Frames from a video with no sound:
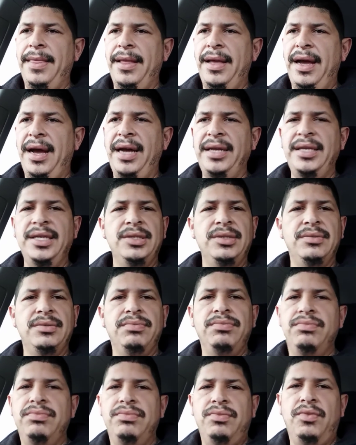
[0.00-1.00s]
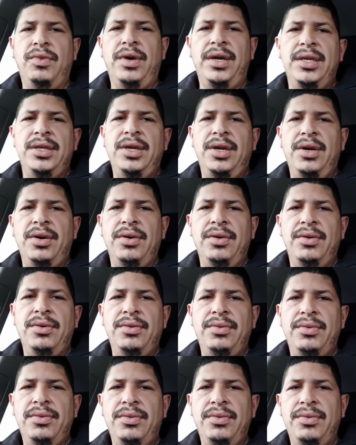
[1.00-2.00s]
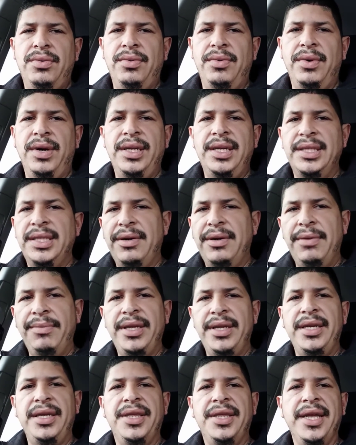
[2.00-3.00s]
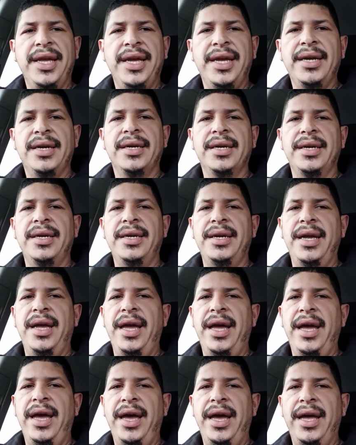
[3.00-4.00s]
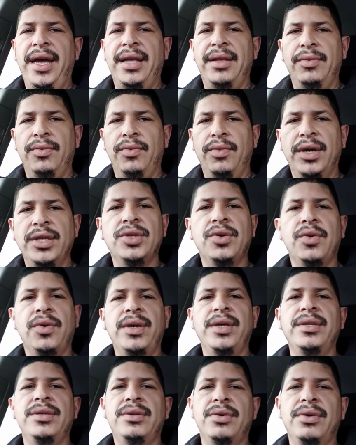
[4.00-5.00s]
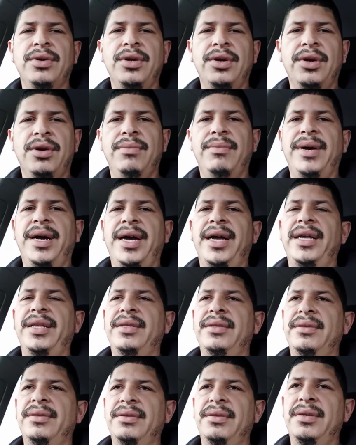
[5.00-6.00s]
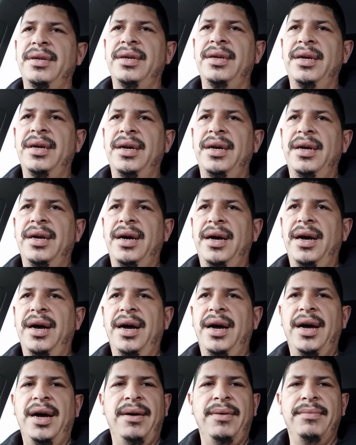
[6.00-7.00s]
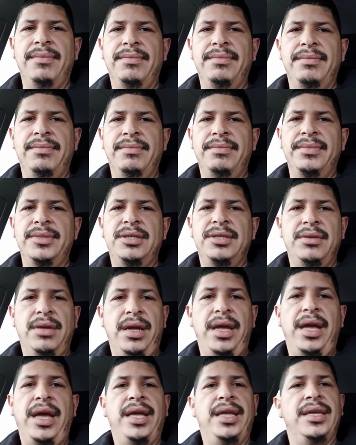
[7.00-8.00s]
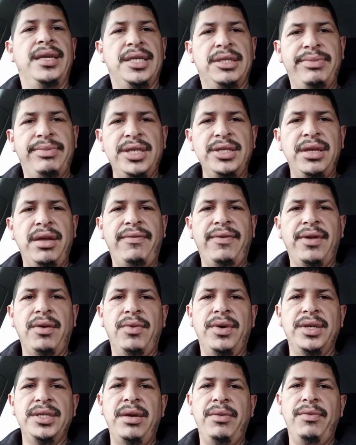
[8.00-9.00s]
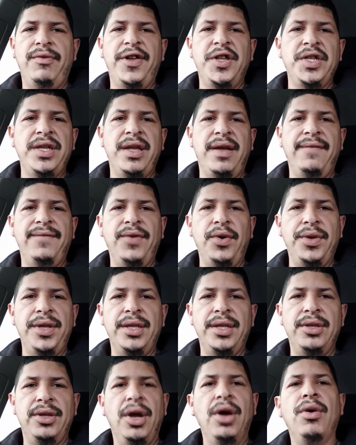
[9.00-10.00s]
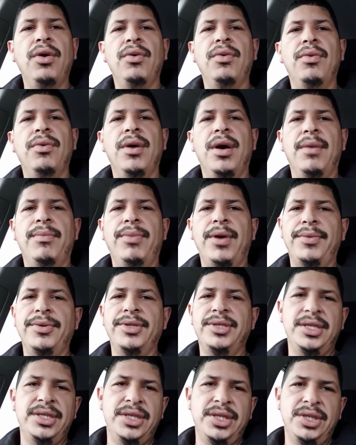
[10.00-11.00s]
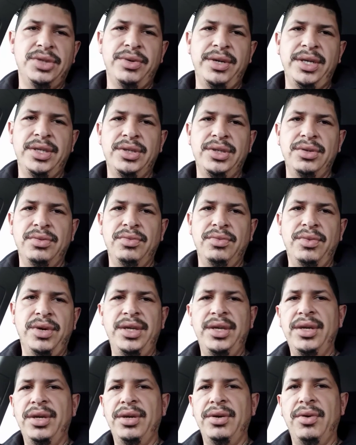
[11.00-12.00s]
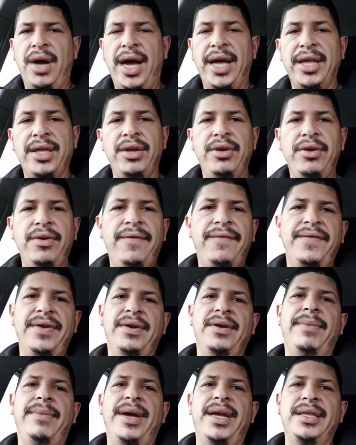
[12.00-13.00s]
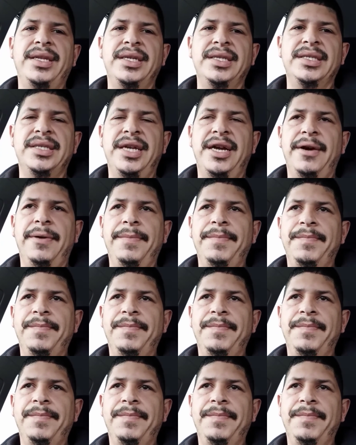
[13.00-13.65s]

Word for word: I just want to know what does everybody think and what's going through your mind, um, and especially for the ones that w- voted no on Proposition 22. What do you, how do you feel about this now?